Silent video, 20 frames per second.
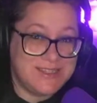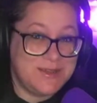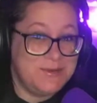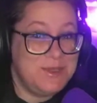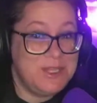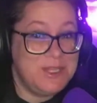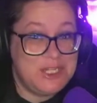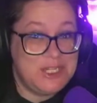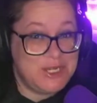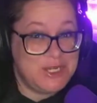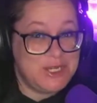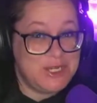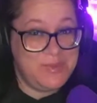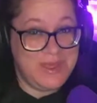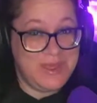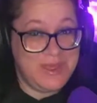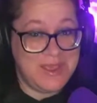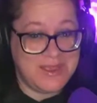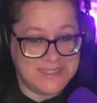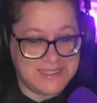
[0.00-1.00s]
So we should
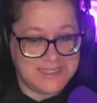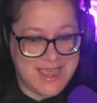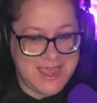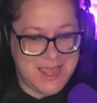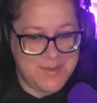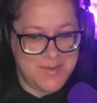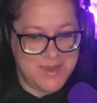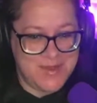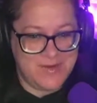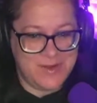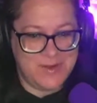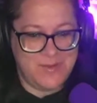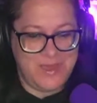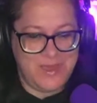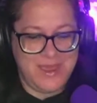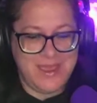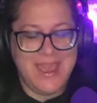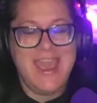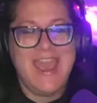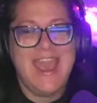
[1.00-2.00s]
be on time every
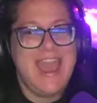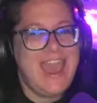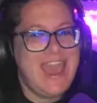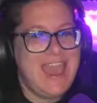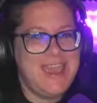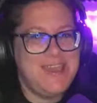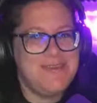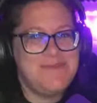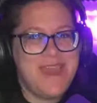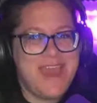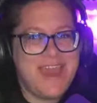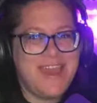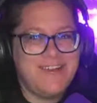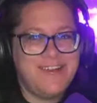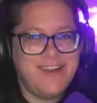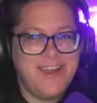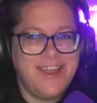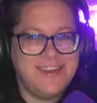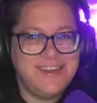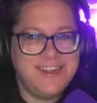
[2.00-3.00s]
week. Hey, Matt
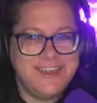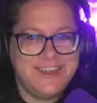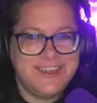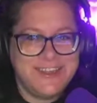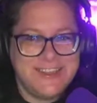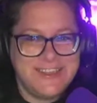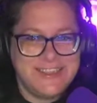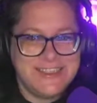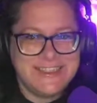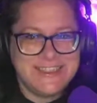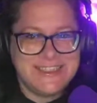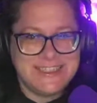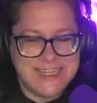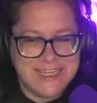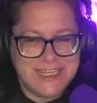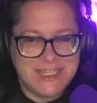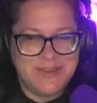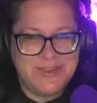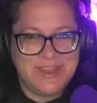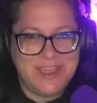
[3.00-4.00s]
Granda, good to
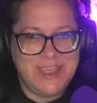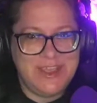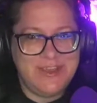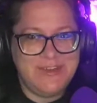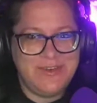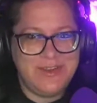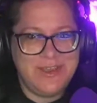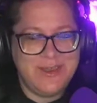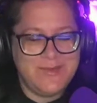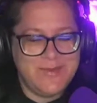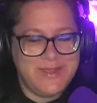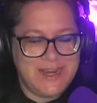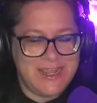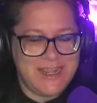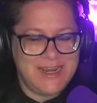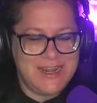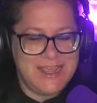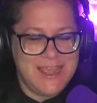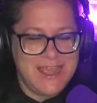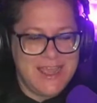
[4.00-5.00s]
see you. Thank you for coming
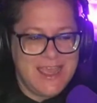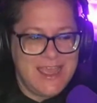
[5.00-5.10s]
in.